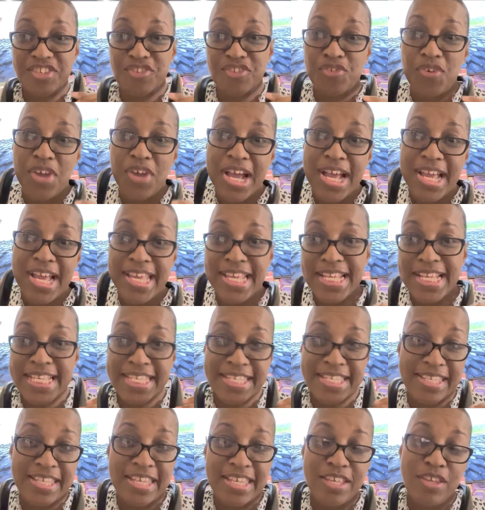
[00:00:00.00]
try and
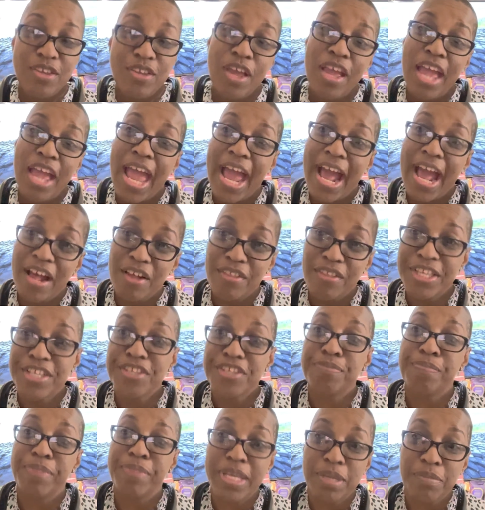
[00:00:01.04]
see how this
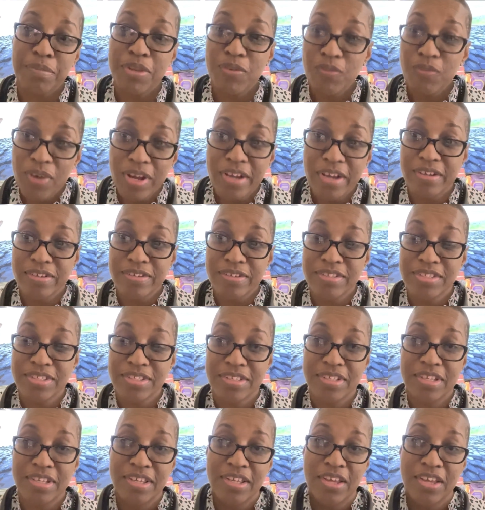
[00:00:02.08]
baby works.
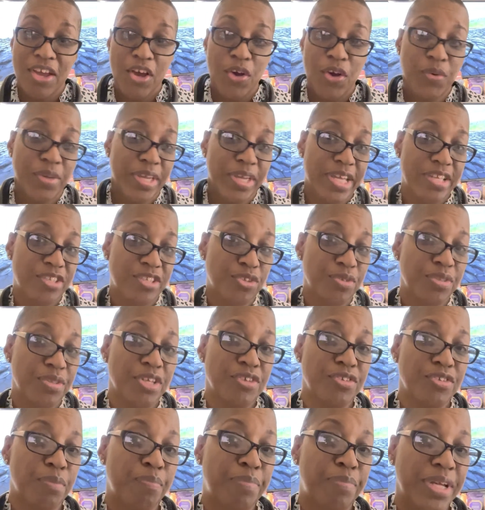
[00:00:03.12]
Okay, so
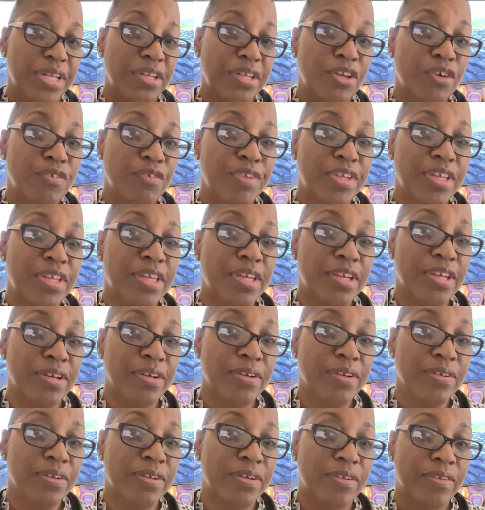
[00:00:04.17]
there's a button over
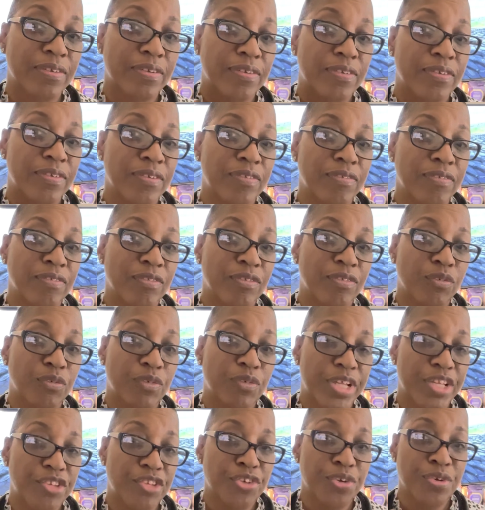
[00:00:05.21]
here
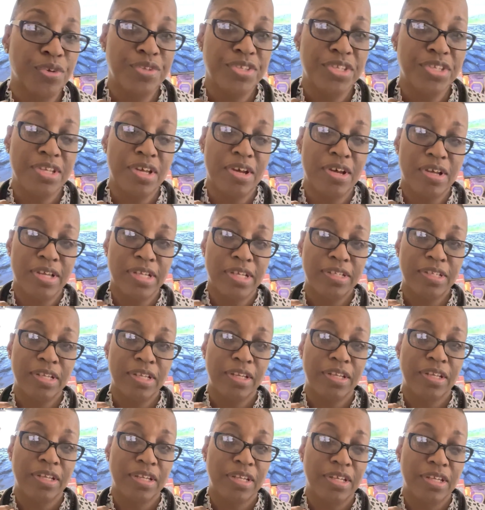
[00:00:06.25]
that turns it
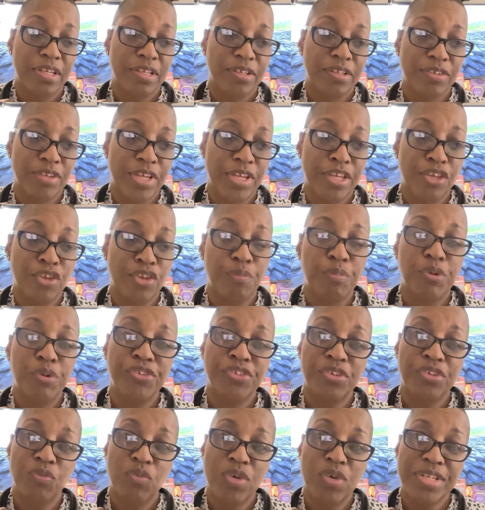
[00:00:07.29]
on, and you
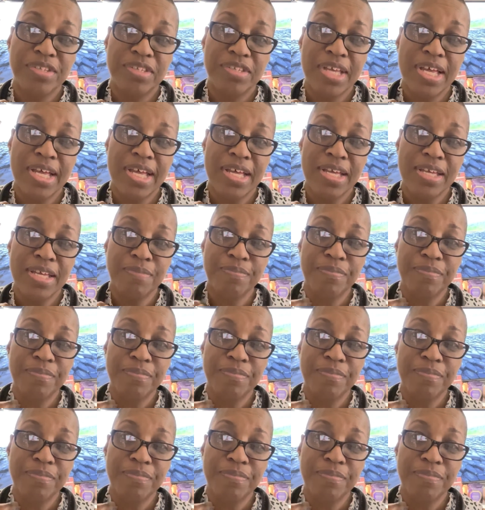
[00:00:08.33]
push it one time